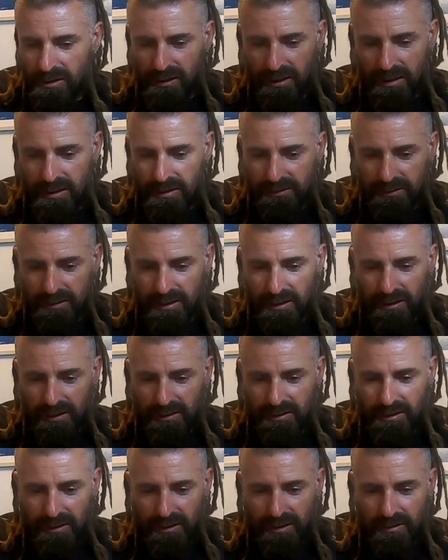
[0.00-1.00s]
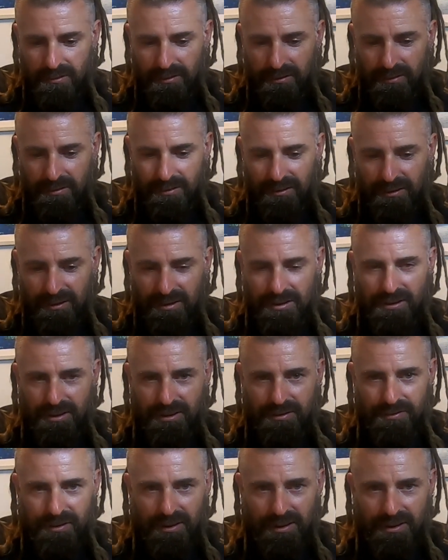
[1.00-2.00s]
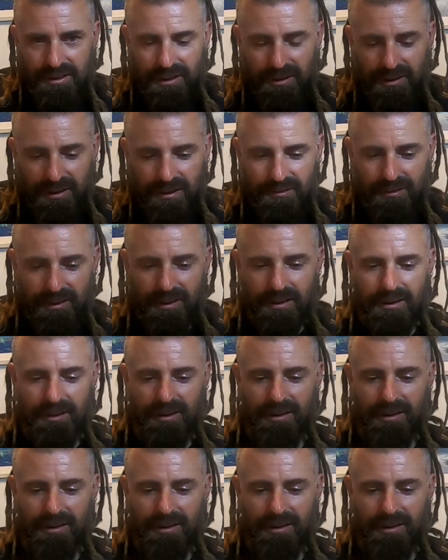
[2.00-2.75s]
And, you know, you just fix it, don't you?